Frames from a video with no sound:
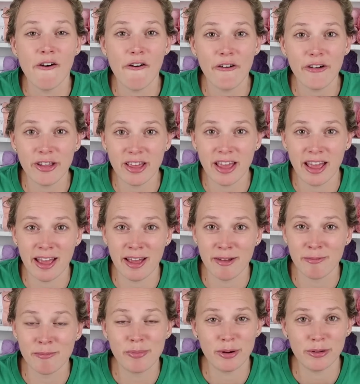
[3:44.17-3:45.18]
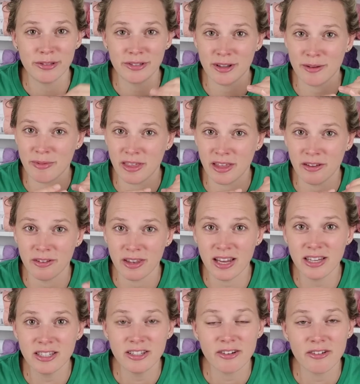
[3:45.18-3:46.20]
or you can post something on
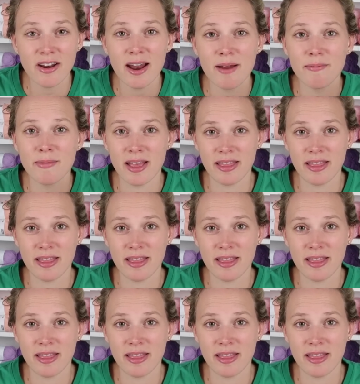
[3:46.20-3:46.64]
Instagram